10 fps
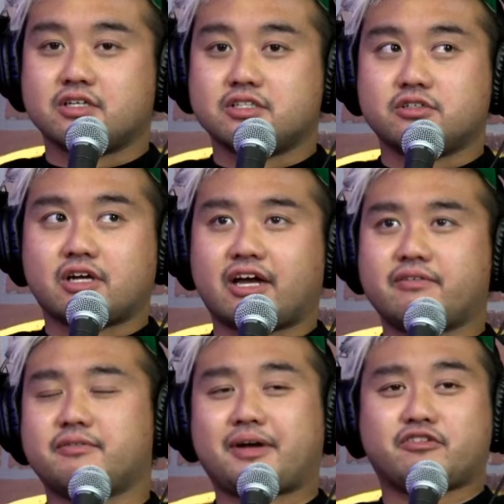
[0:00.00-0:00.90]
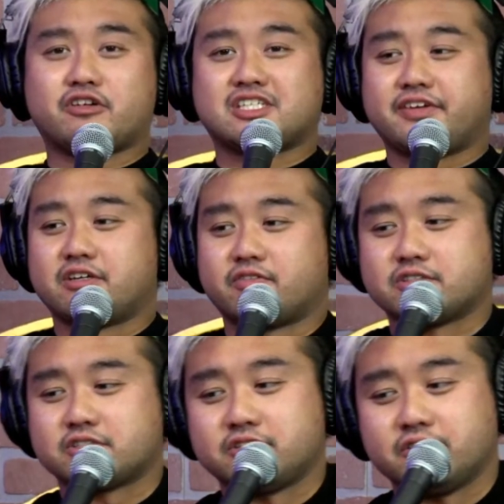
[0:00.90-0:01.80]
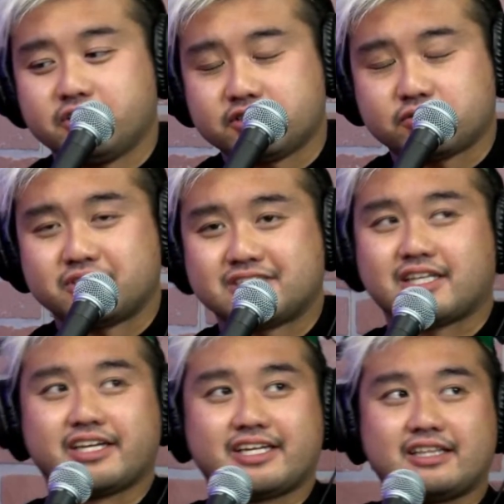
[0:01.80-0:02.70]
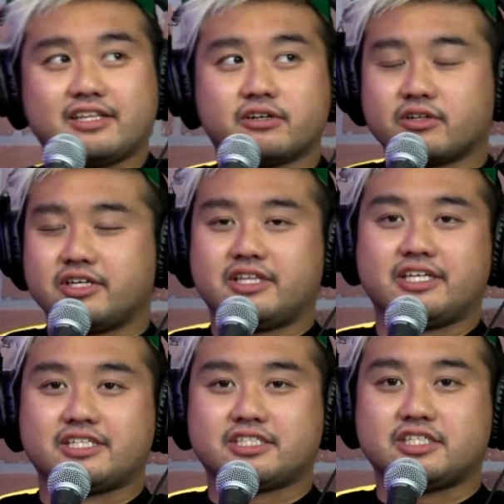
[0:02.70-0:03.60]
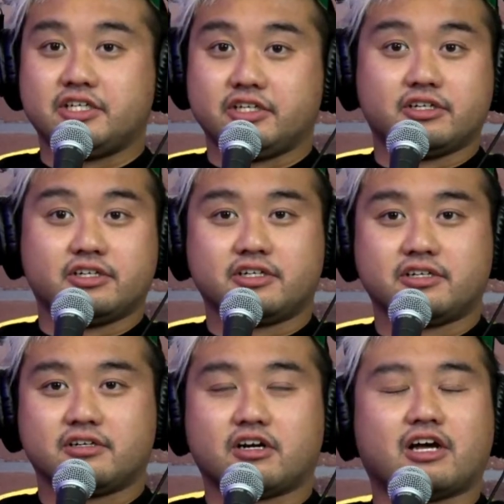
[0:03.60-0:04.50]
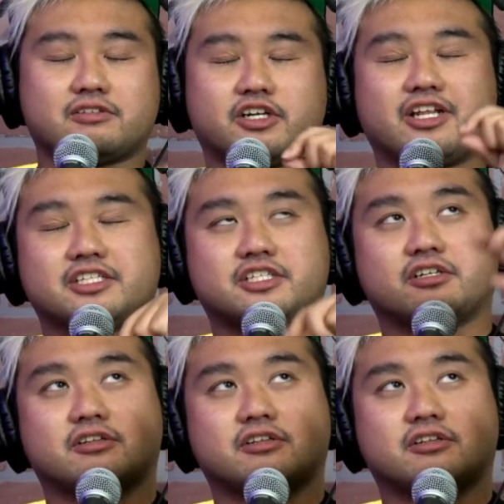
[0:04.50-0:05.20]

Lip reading: Dude, my first time at Universal Studios was like literally this year. Oh, not this year.